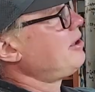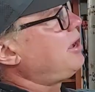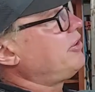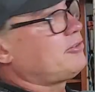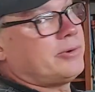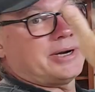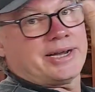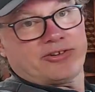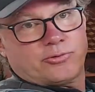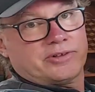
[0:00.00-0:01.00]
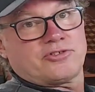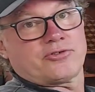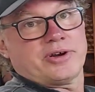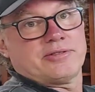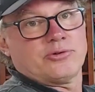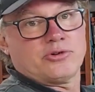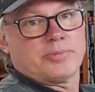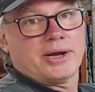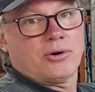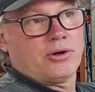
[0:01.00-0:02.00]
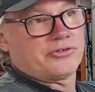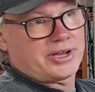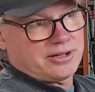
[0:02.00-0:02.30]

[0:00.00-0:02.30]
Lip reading: On this one, I just went straight through with my holes.